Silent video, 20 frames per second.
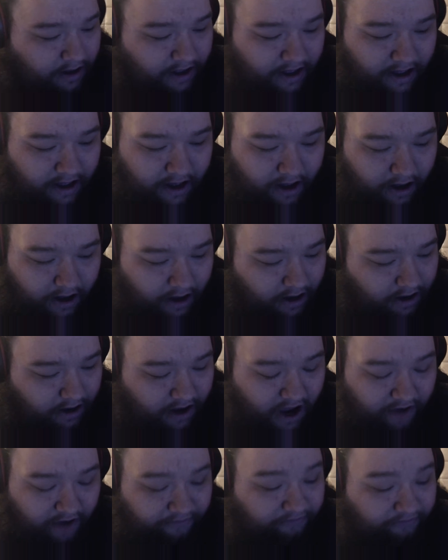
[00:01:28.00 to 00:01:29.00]

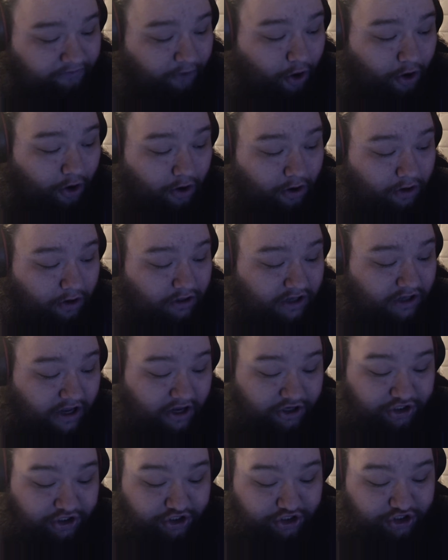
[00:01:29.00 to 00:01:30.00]
a fall,
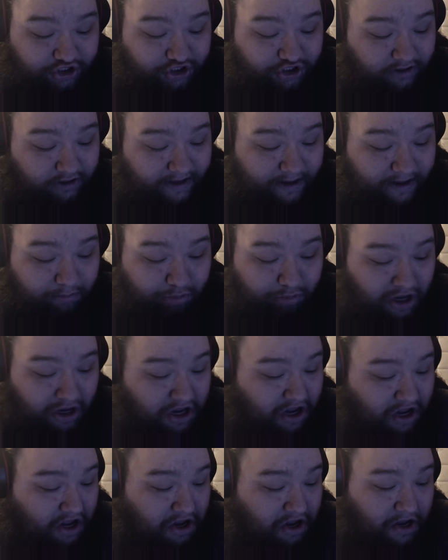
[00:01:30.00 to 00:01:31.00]
a slip,
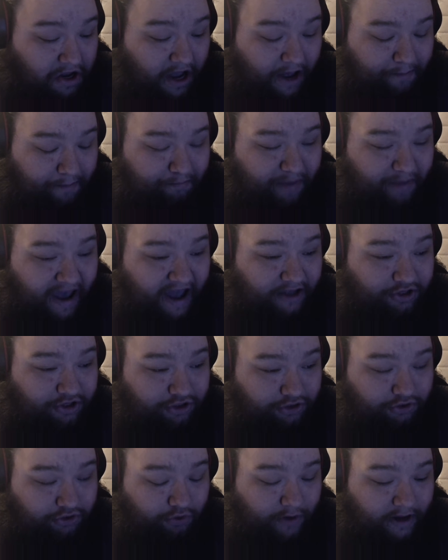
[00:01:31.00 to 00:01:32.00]
a bad
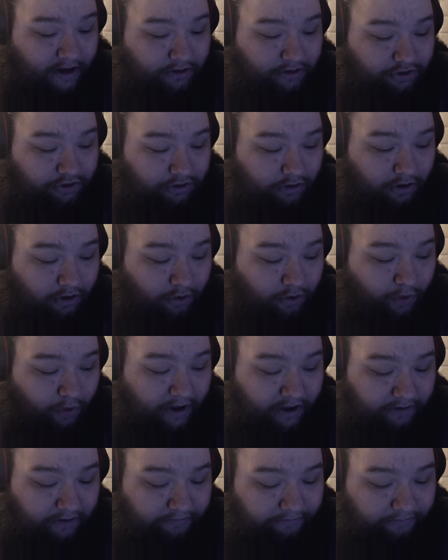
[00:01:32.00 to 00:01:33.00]
stretch
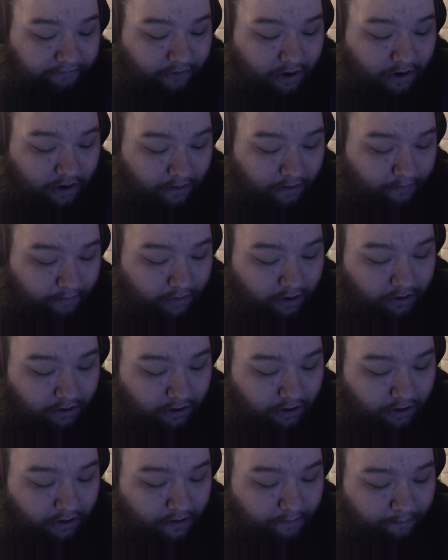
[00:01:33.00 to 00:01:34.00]
away from
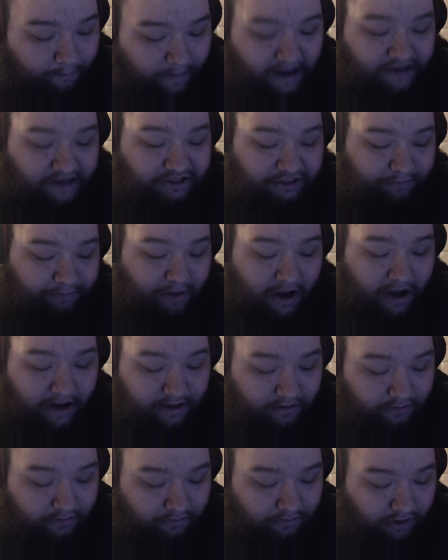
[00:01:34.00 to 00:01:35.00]
my
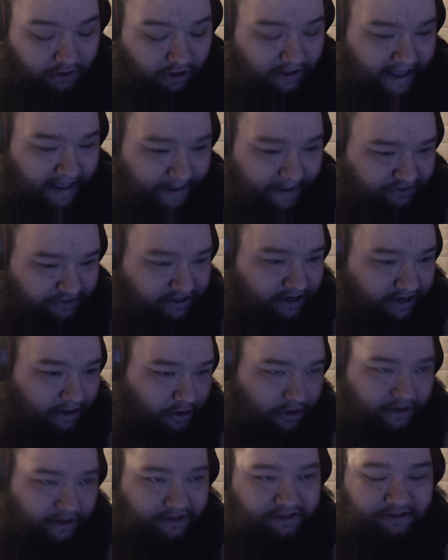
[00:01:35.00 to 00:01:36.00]
spine collapsing in
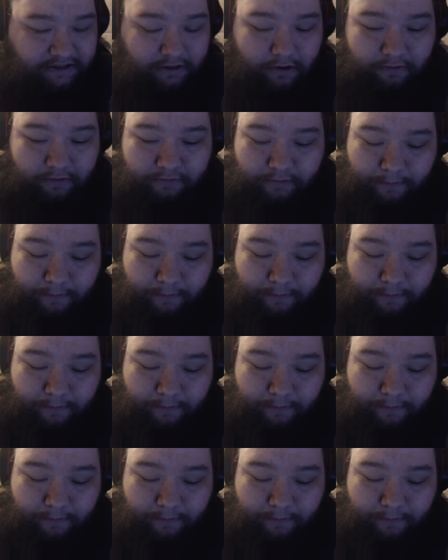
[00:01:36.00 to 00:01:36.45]
on itself.